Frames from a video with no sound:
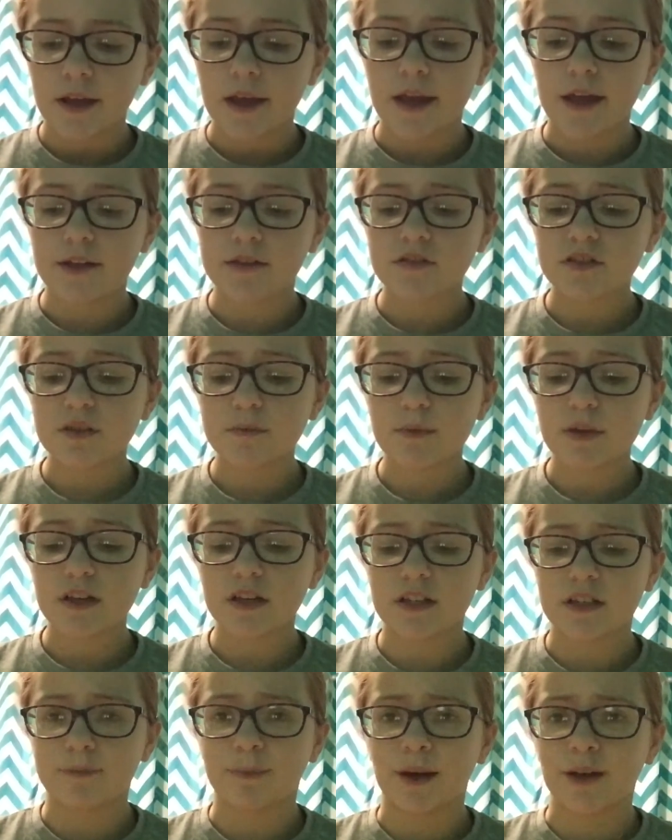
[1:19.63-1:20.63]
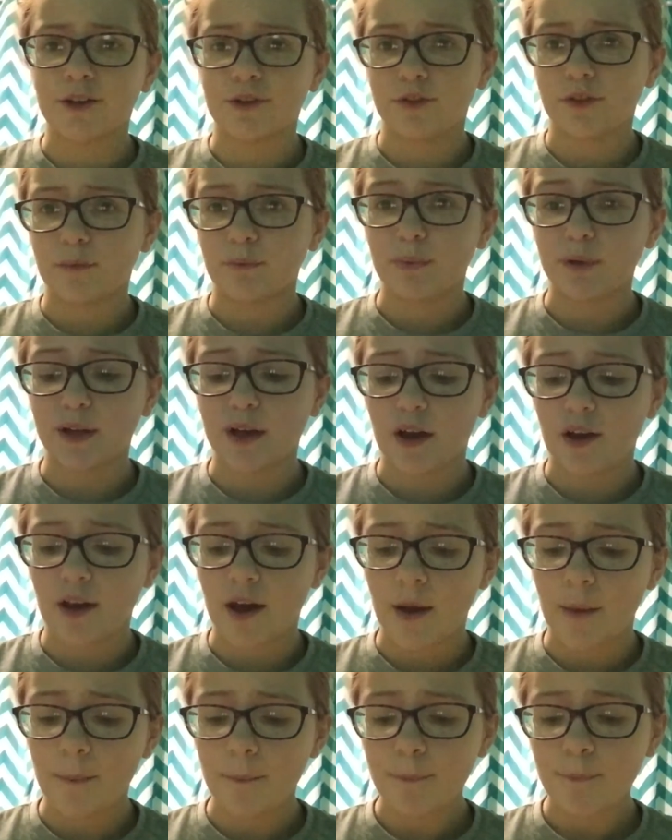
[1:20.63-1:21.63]
Intamin is better than
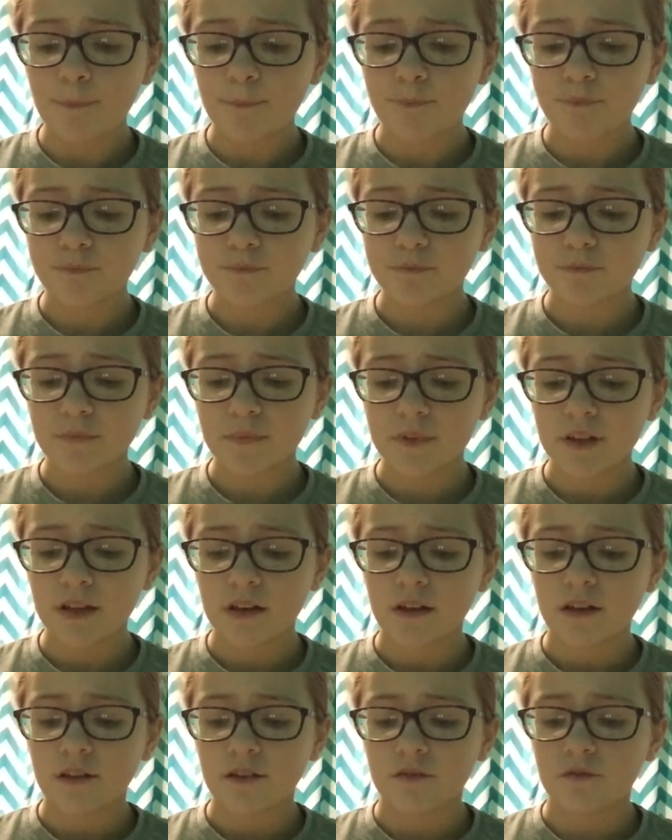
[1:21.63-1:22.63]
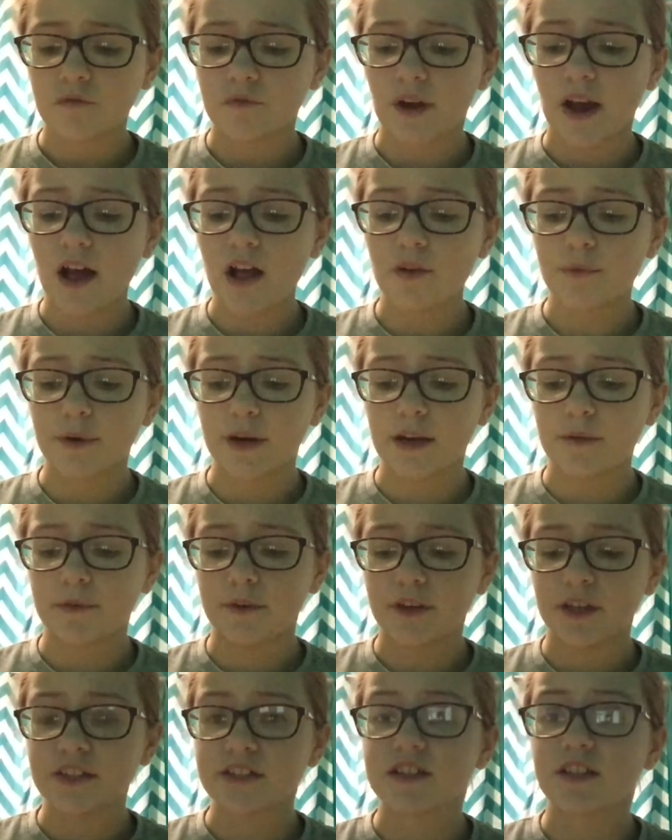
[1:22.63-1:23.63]
B&M.
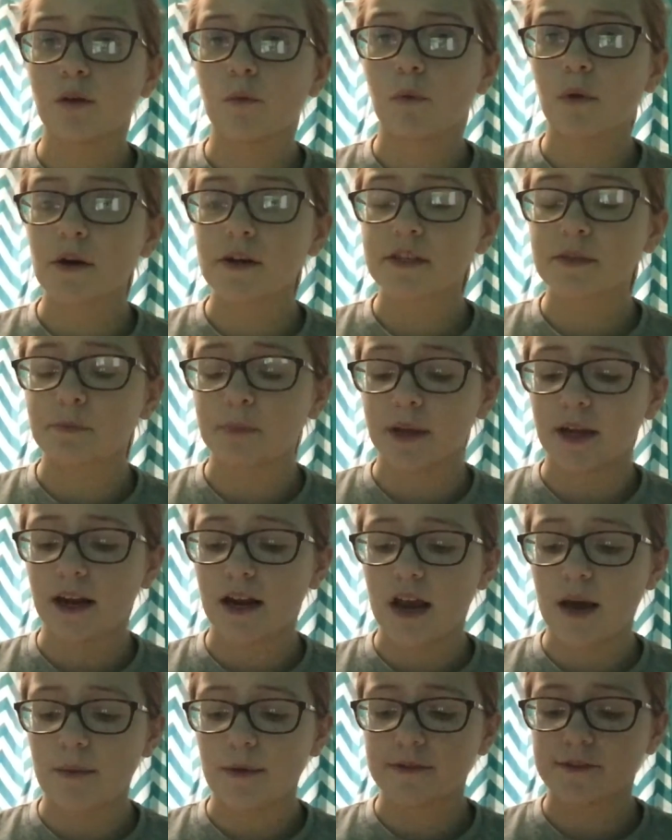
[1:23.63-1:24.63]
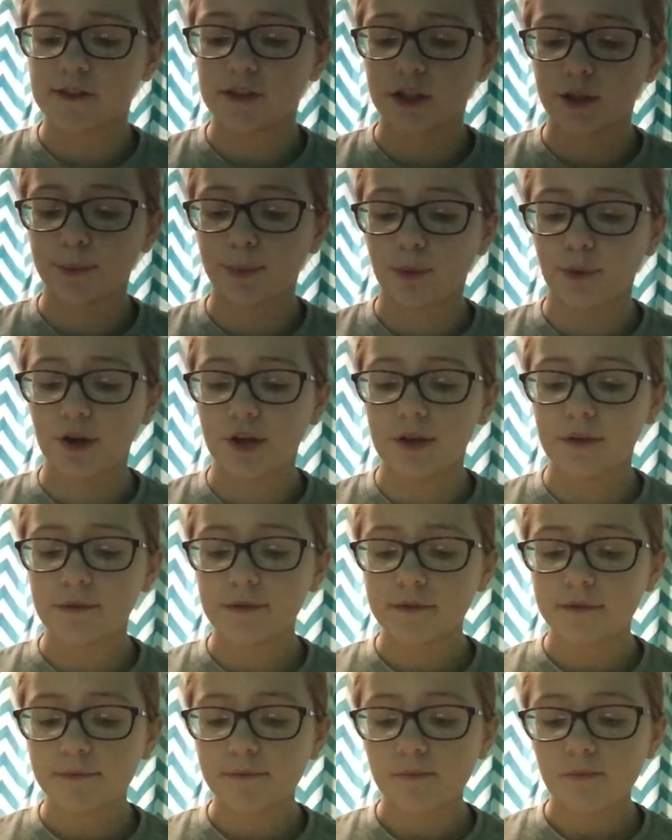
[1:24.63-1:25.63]
Valravn is the worst B&M at Cedar Point.
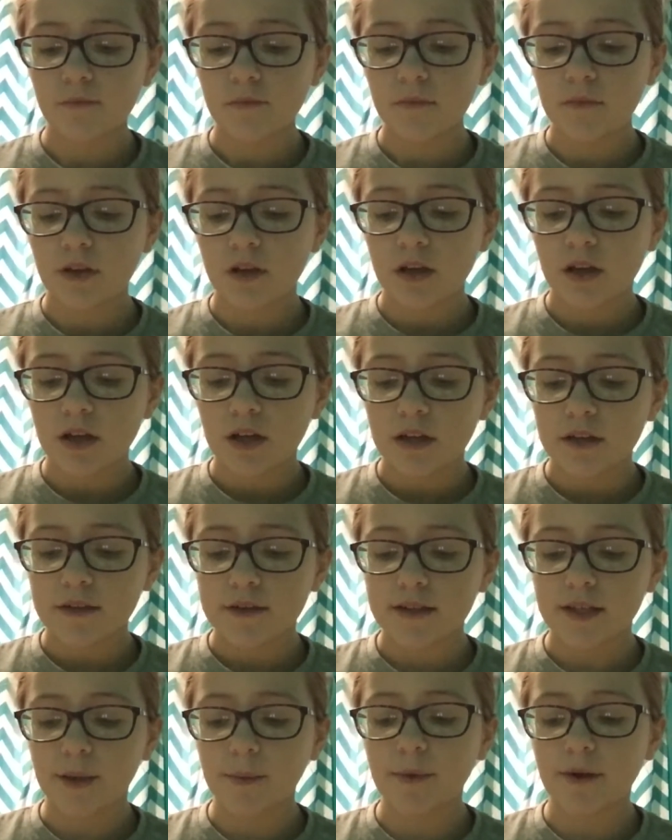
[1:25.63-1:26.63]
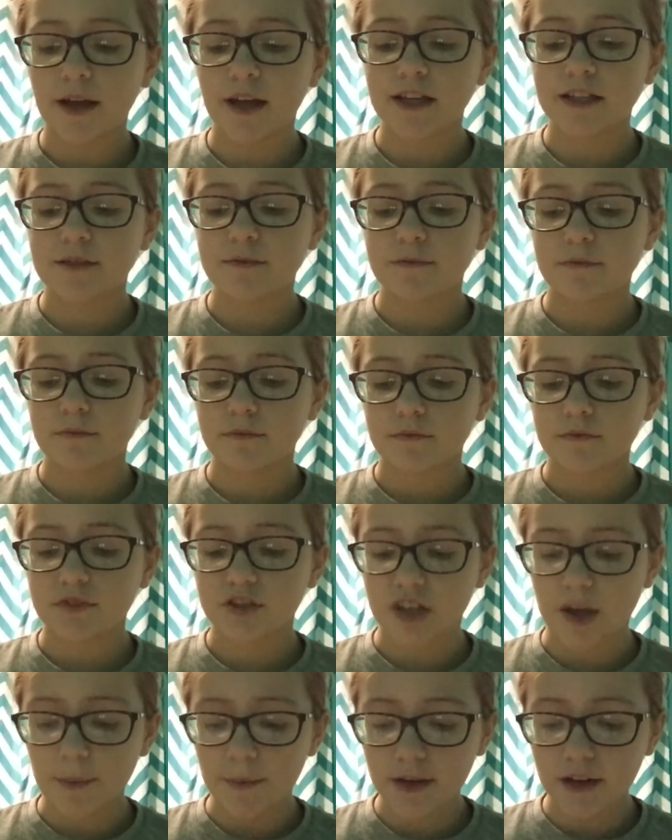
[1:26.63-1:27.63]
Gemini's
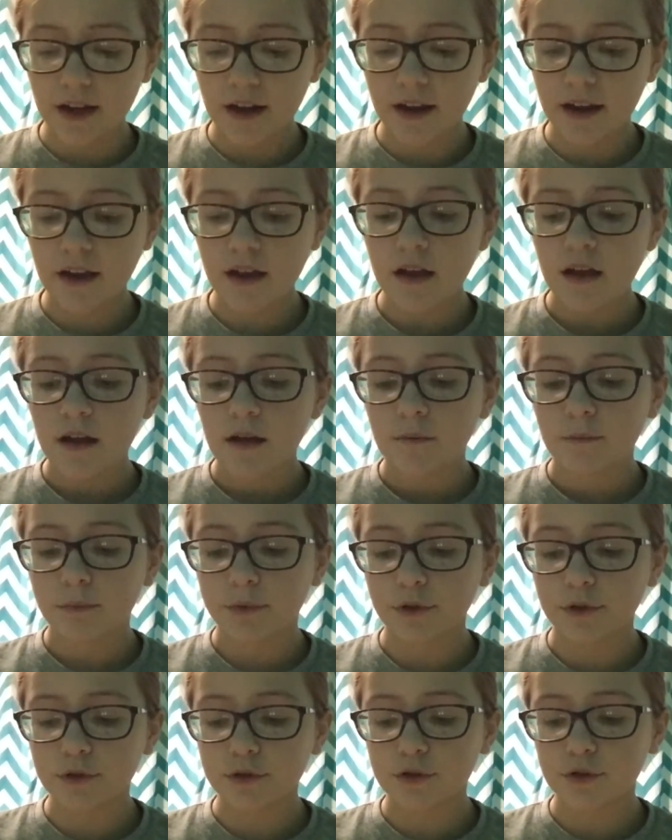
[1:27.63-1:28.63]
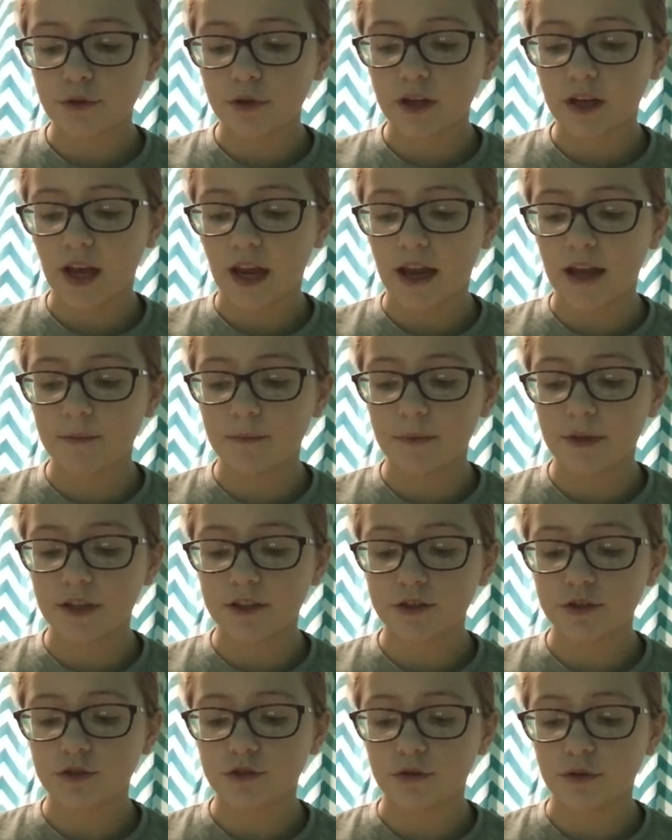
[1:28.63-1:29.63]
Gemini, Blue Streak, and
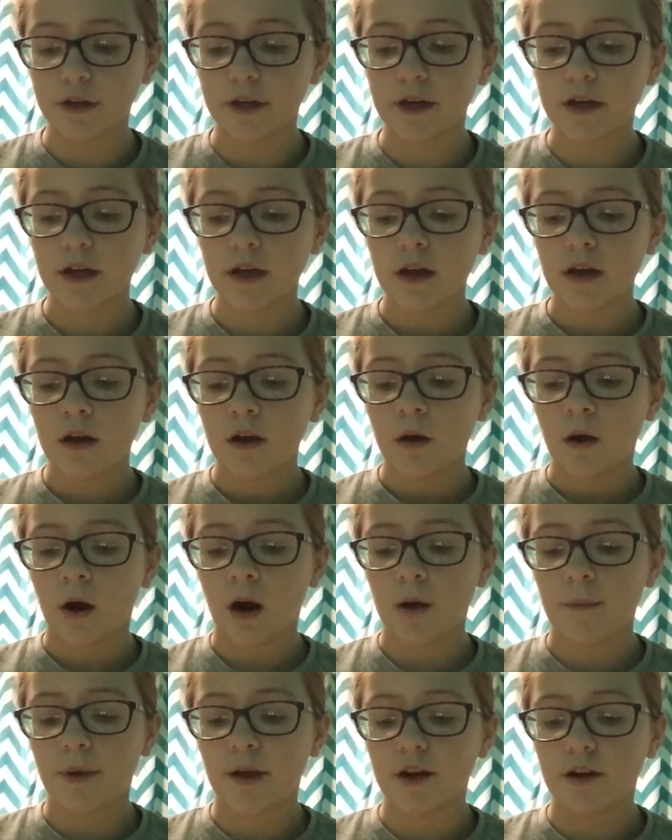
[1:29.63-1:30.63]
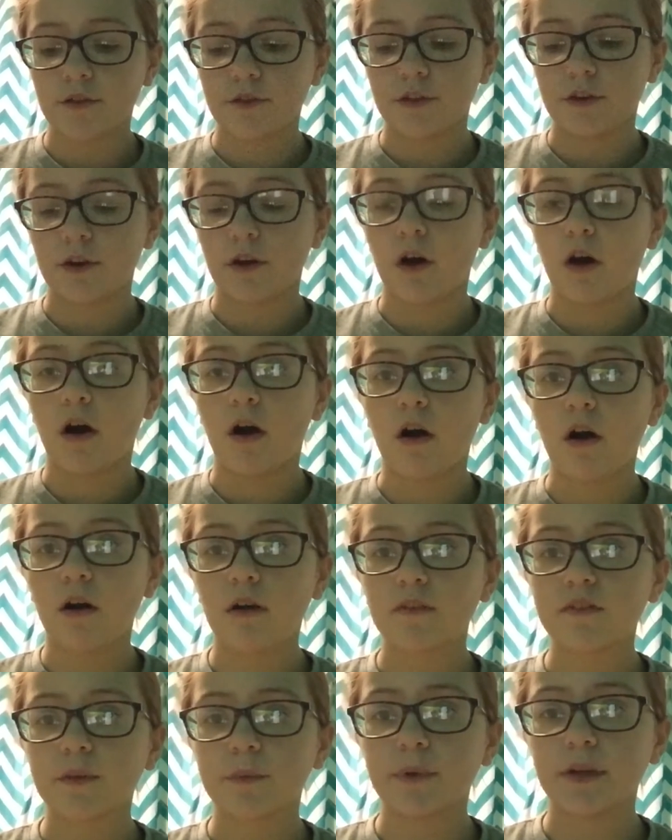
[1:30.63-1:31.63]
Mean Streak are better than
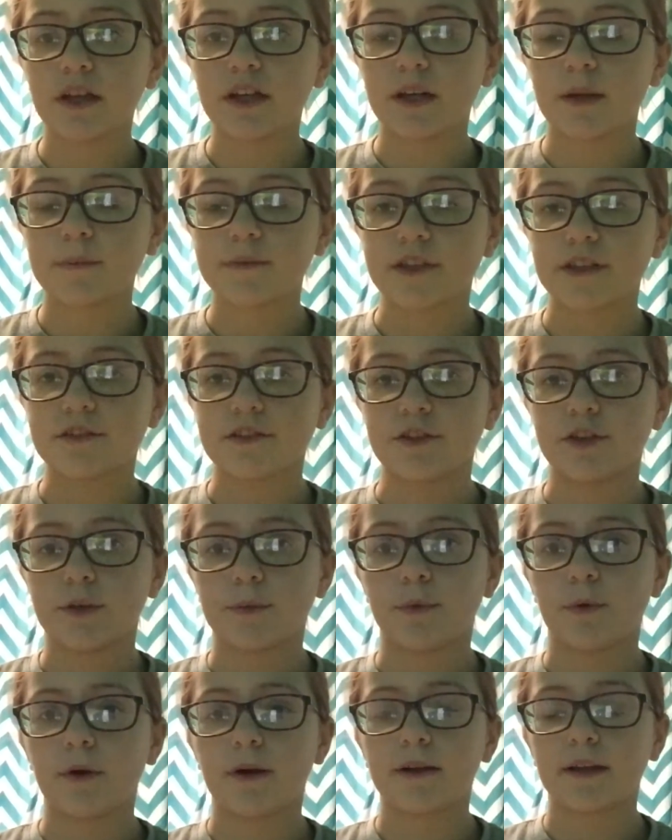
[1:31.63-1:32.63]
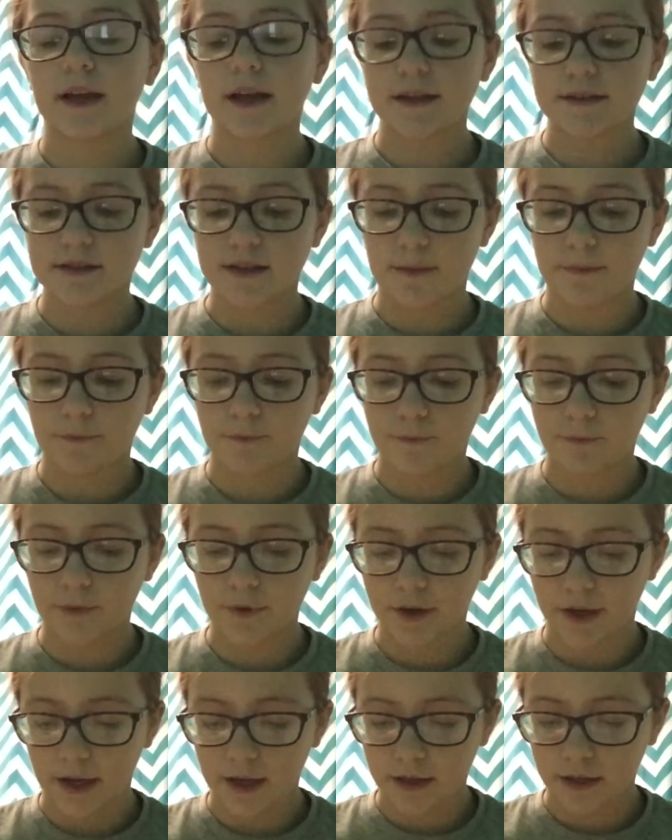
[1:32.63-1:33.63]
all of the B&Ms at Cedar Point except
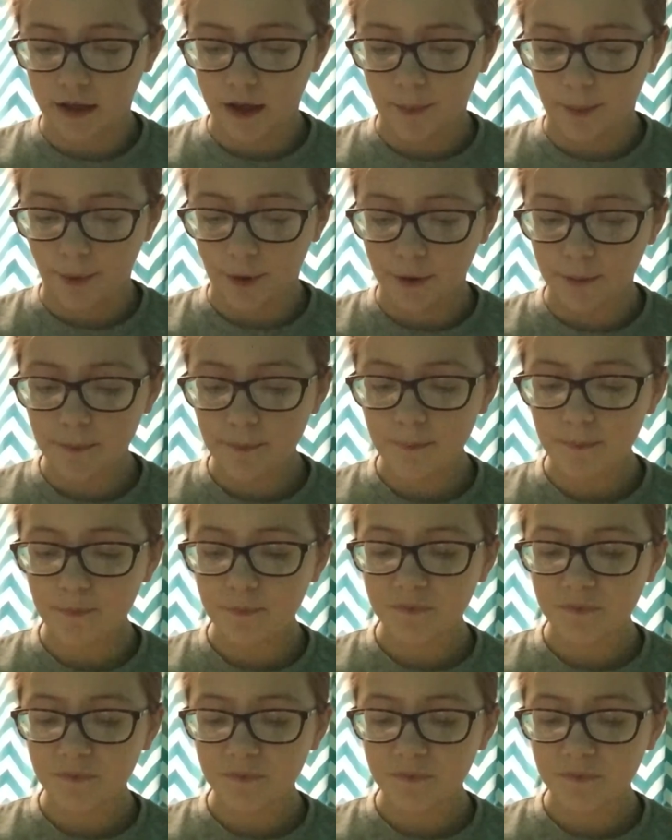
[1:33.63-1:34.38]
for Gatekeeper.